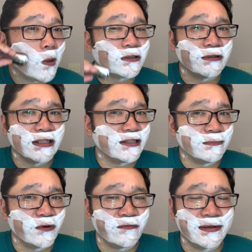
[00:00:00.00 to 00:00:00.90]
So is it an
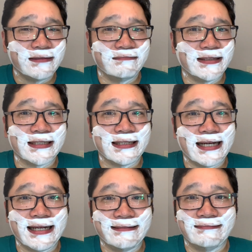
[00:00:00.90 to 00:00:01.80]
improvement? Is it
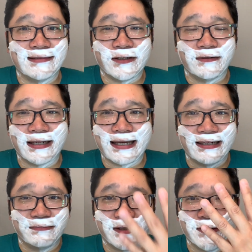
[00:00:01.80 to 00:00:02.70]
not? Do you like that
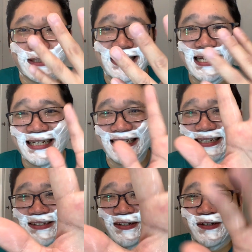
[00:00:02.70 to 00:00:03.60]
up close?
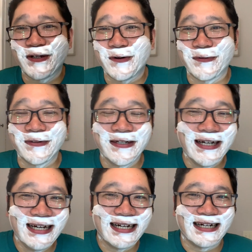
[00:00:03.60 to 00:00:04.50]
You know,
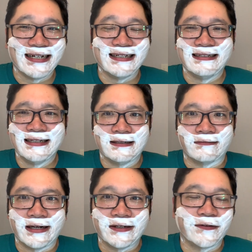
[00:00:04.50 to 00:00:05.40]

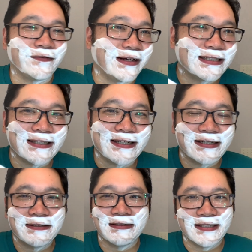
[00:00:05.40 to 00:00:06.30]
right in your face
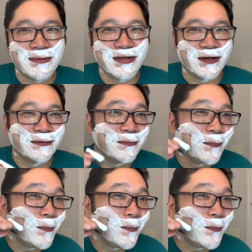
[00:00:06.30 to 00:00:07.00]
look? Let me know.